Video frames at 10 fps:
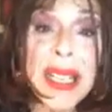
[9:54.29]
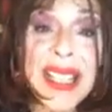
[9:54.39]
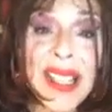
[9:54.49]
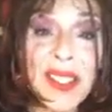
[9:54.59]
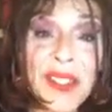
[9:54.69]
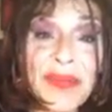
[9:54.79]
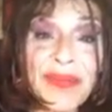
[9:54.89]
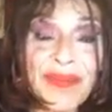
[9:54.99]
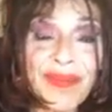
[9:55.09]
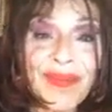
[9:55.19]
myself.
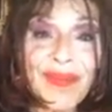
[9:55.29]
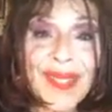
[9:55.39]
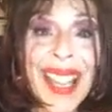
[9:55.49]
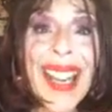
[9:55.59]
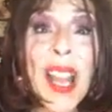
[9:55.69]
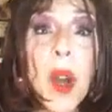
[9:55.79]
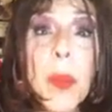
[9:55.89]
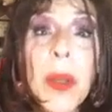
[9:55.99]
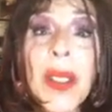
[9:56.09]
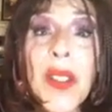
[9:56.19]
And I
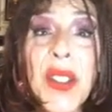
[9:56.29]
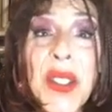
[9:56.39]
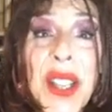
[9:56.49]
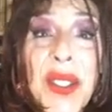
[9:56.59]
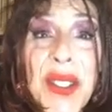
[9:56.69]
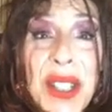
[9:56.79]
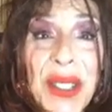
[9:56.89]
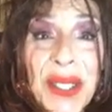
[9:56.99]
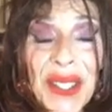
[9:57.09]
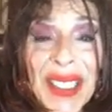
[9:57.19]
hope you love yourself
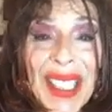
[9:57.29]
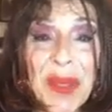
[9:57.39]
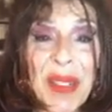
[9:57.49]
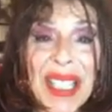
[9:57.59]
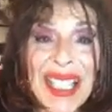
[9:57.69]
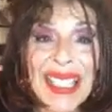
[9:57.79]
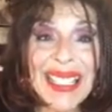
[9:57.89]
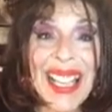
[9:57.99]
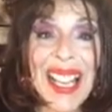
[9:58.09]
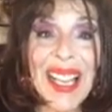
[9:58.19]
too. because
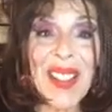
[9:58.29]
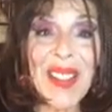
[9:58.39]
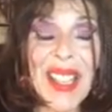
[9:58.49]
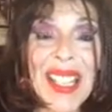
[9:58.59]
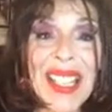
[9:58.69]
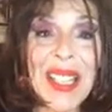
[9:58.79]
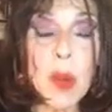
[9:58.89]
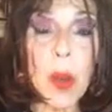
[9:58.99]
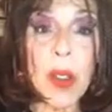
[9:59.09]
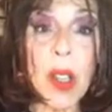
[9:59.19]
love
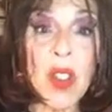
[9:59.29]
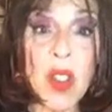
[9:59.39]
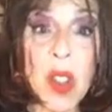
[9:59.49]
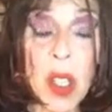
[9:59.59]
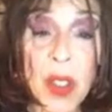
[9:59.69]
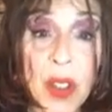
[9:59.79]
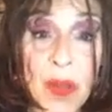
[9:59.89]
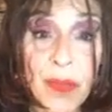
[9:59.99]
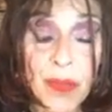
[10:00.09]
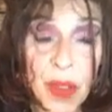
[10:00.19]
is where it all
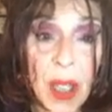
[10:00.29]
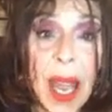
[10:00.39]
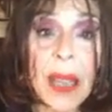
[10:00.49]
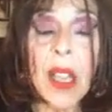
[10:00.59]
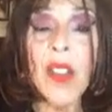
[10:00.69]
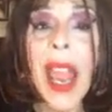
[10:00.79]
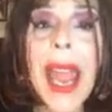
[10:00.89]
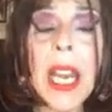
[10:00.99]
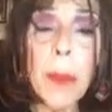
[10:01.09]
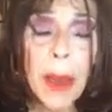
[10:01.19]
starts. You can't love
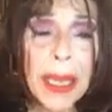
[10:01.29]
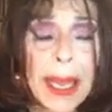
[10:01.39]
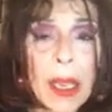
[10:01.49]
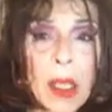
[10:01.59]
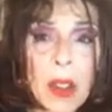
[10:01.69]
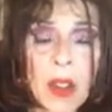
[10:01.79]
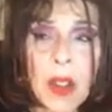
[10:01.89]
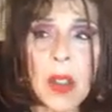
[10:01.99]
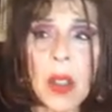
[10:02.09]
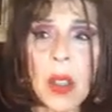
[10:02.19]
anybody
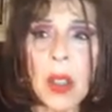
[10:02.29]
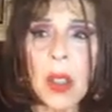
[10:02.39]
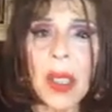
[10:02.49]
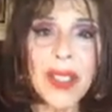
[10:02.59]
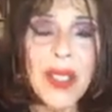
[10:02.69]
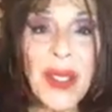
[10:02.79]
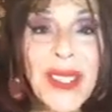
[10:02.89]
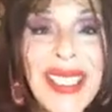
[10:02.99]
else until you